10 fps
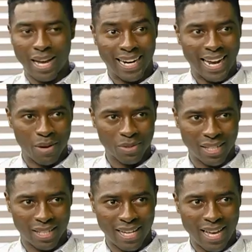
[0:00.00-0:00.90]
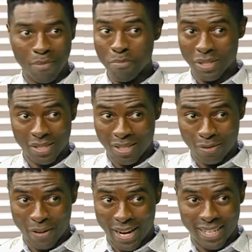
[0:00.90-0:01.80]
accounting and business
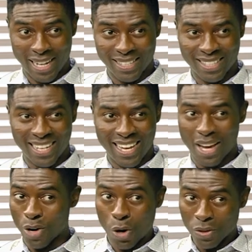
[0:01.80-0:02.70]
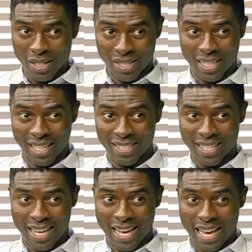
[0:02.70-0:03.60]
finance and all these things.
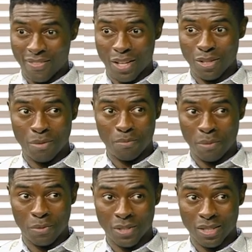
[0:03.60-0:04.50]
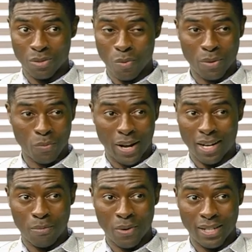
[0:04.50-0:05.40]
And then people just want wake
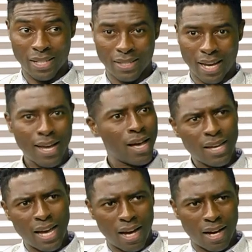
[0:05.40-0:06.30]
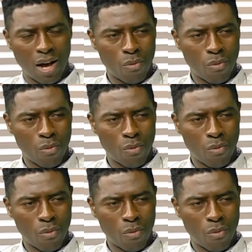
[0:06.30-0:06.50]
up one day and say, yeah, I